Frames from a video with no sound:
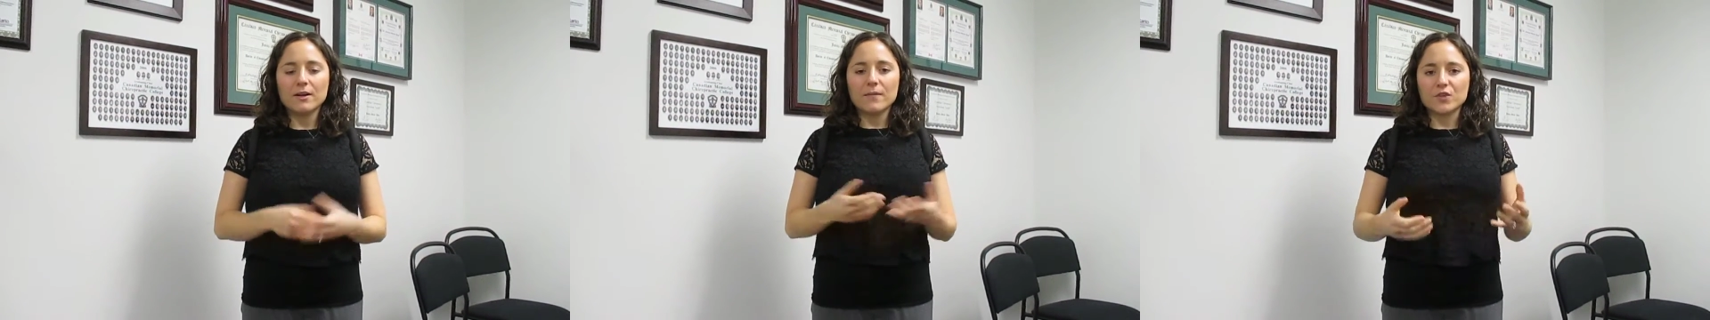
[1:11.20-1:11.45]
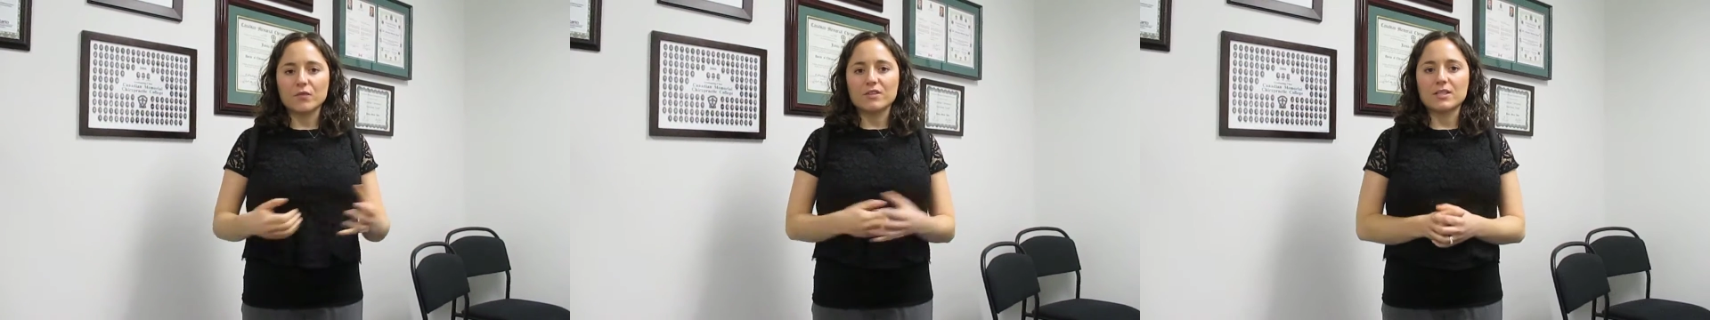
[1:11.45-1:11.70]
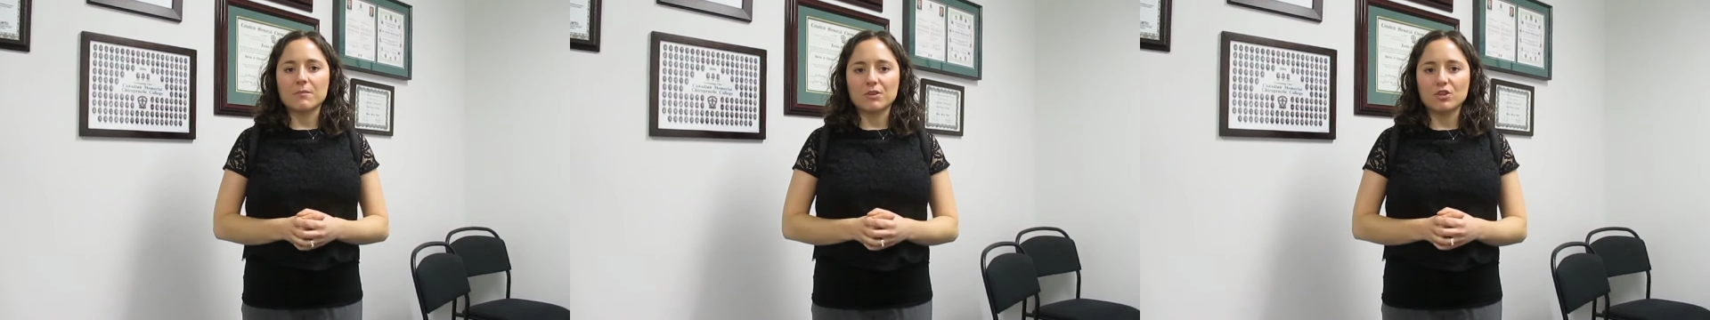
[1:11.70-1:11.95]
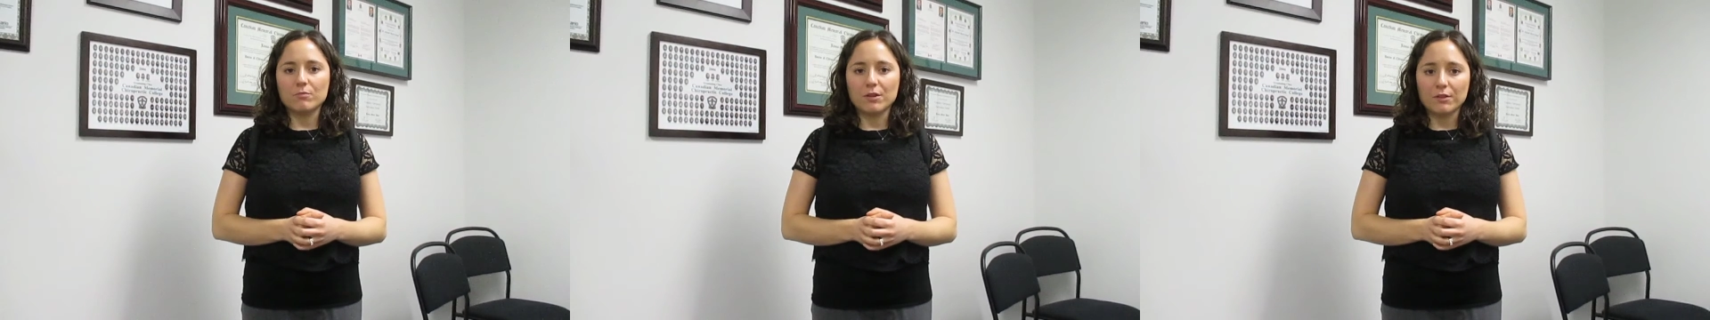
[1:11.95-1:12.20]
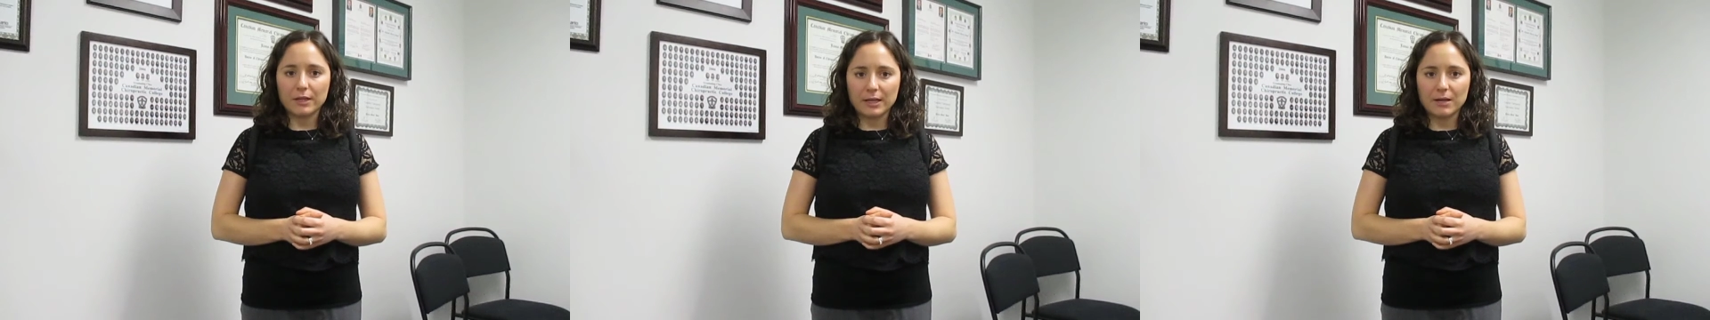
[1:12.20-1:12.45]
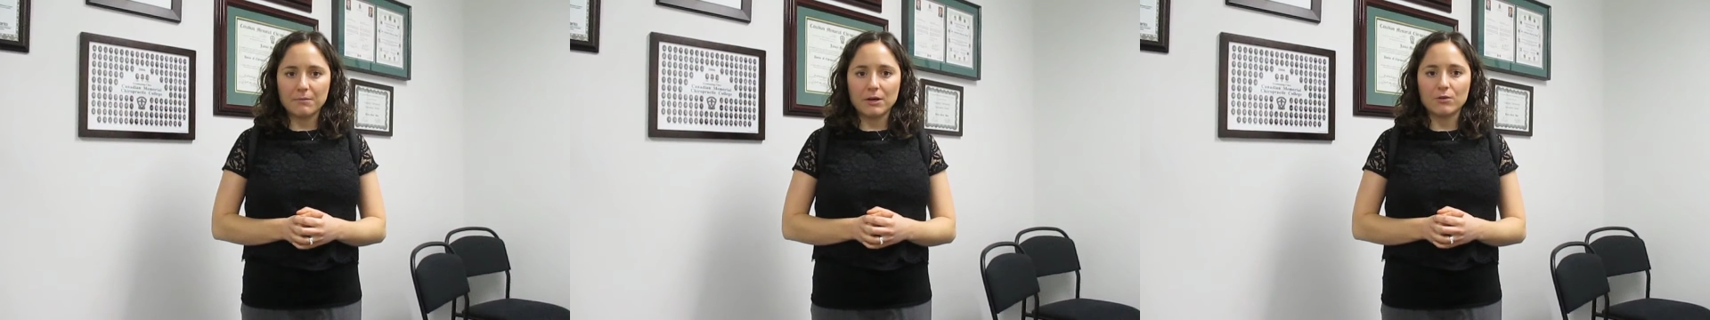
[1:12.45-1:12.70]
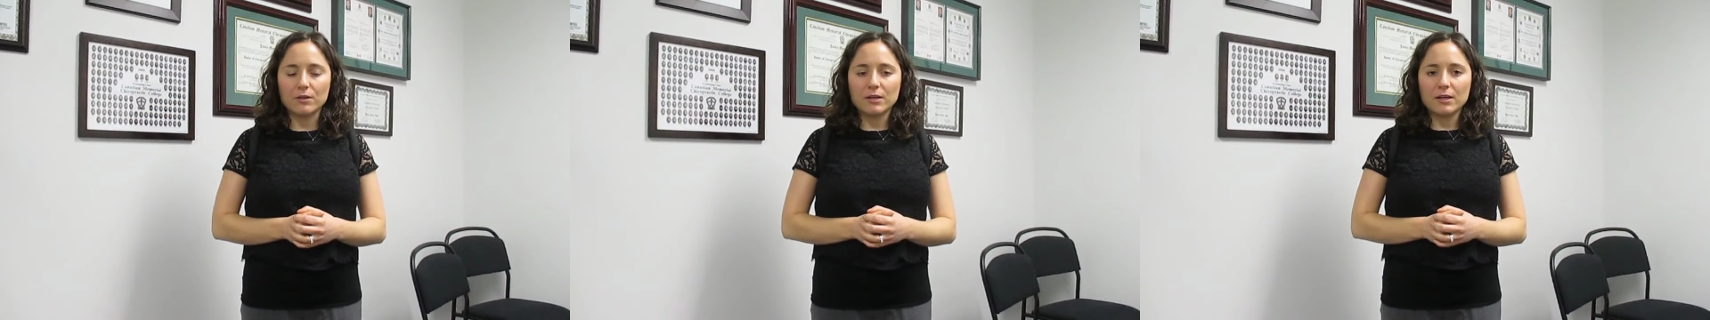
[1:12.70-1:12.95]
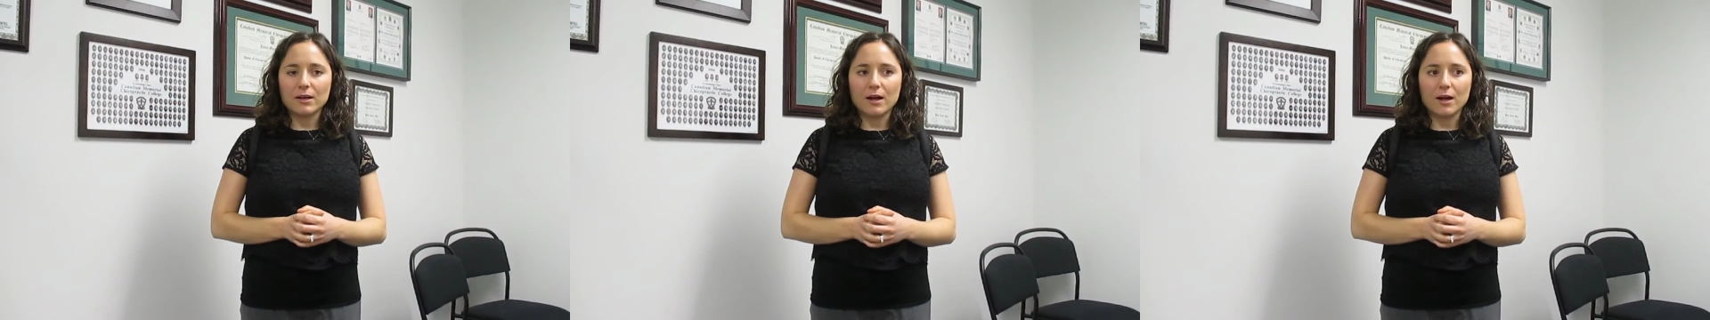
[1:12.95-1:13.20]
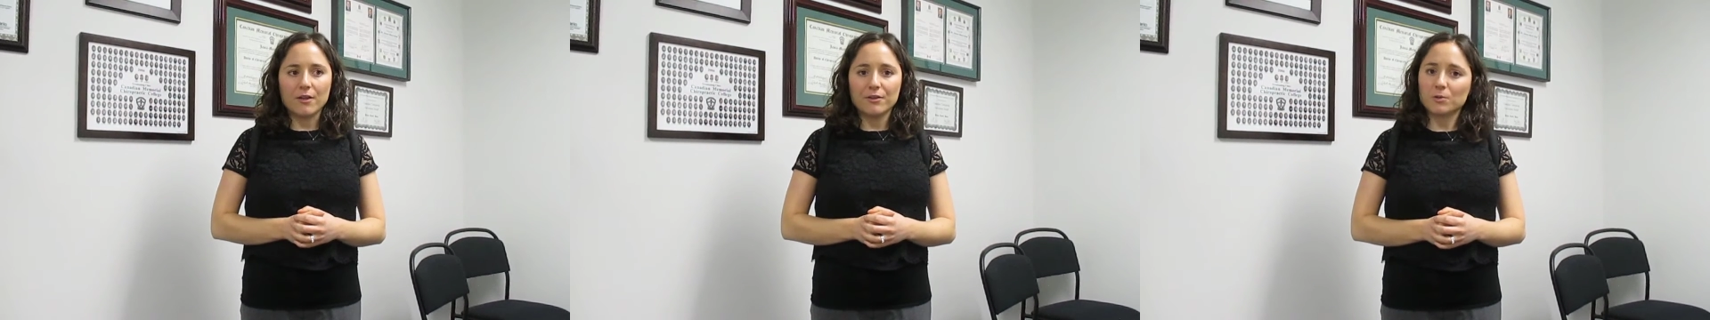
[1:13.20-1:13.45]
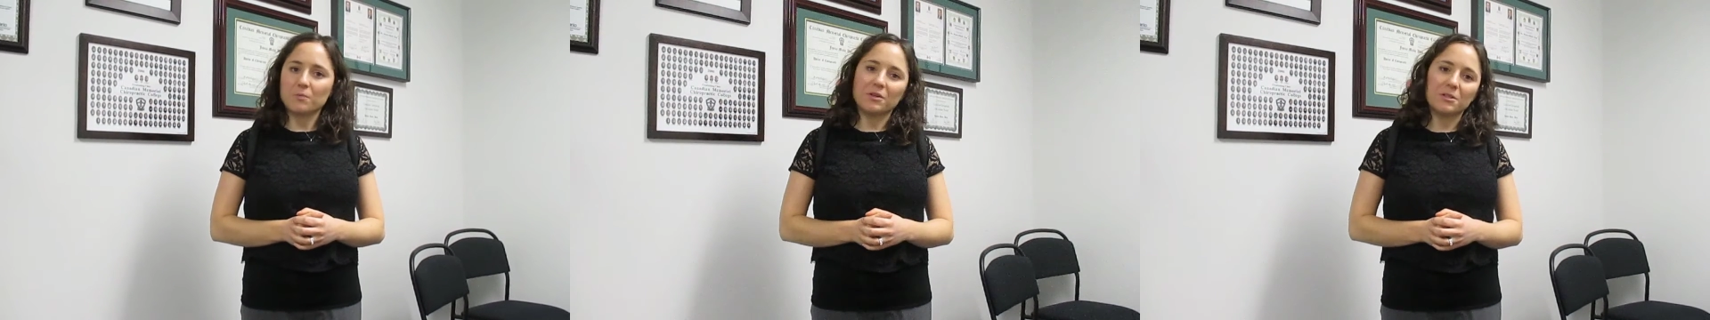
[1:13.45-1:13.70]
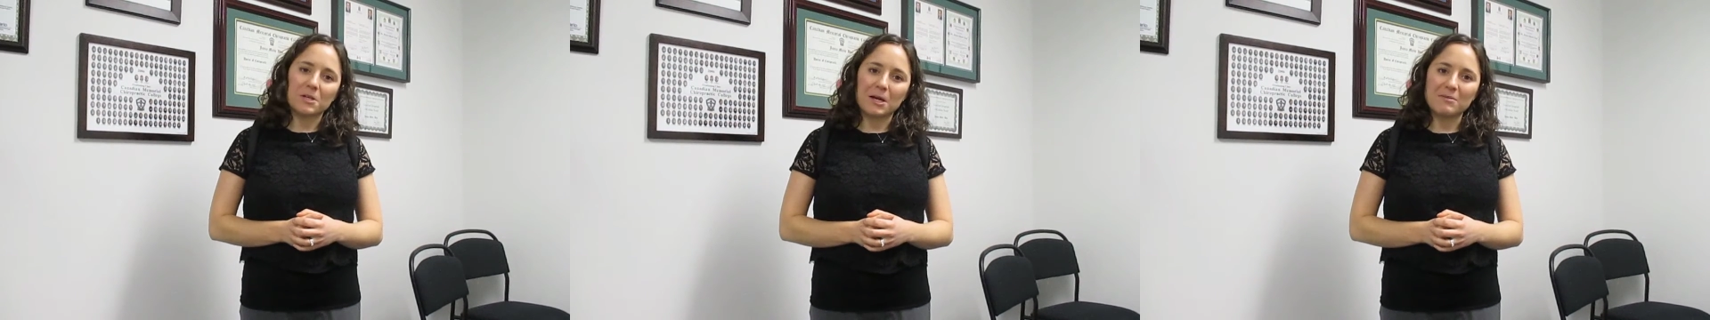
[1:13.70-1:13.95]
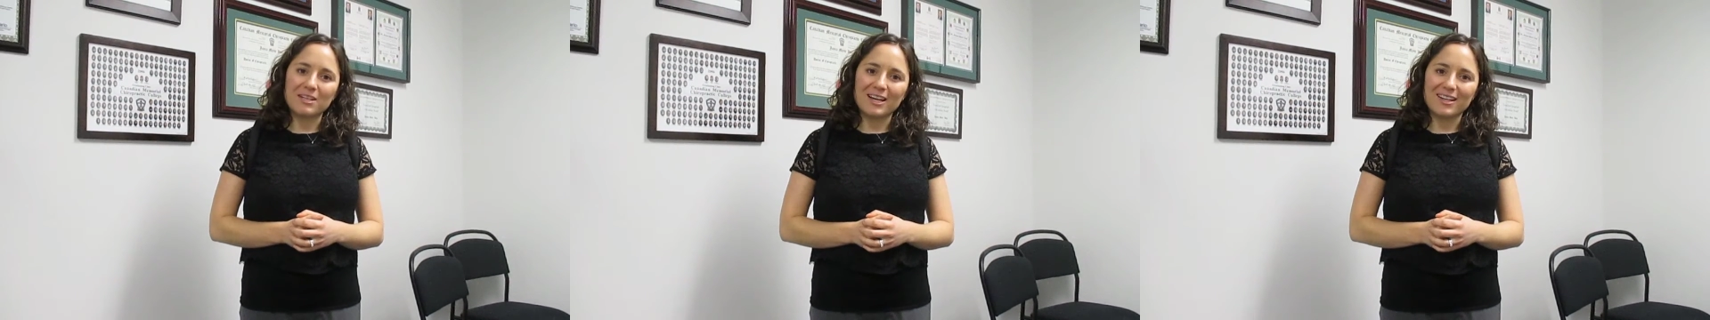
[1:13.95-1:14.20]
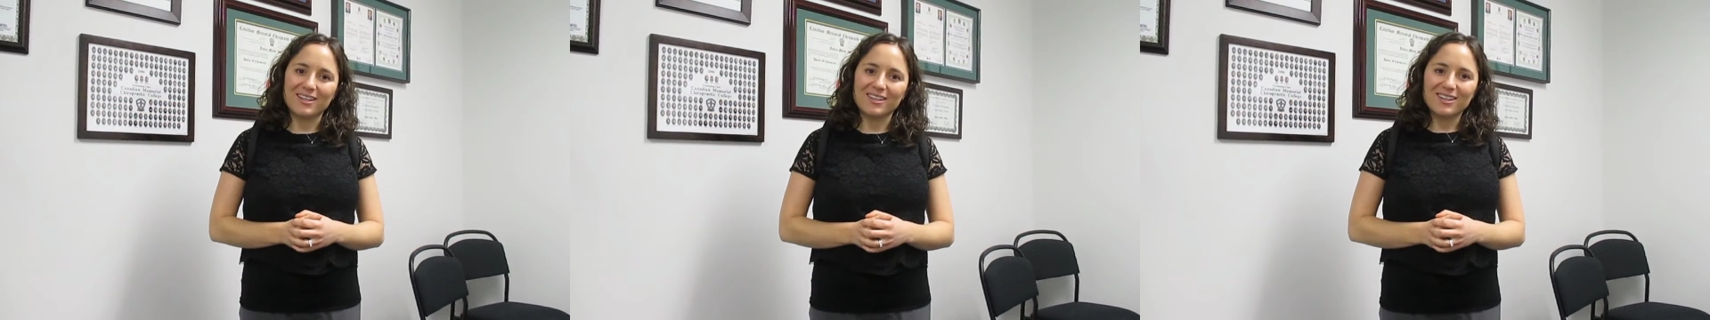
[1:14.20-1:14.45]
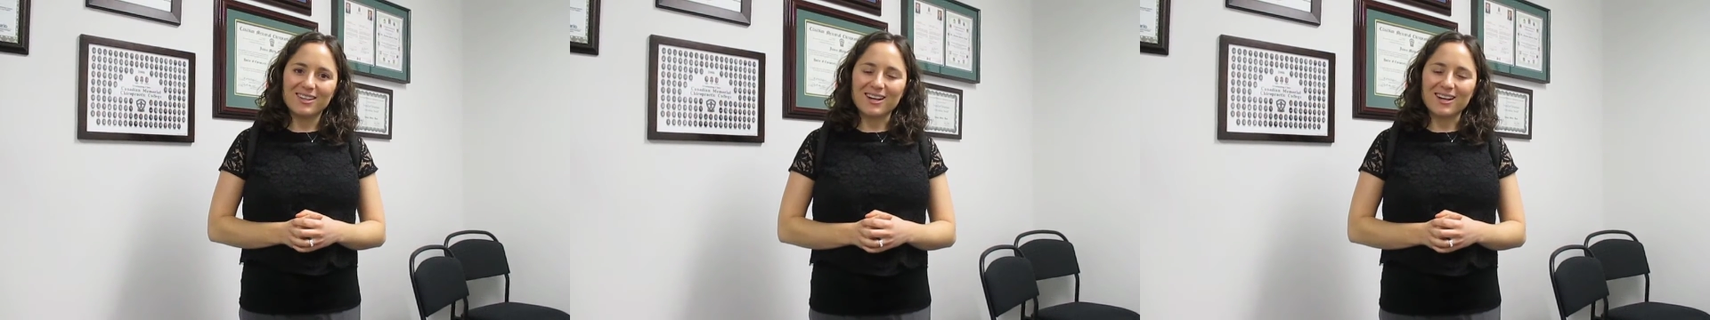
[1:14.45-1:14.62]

So if it's something you've been thinking about, uh, this would be the time to get it.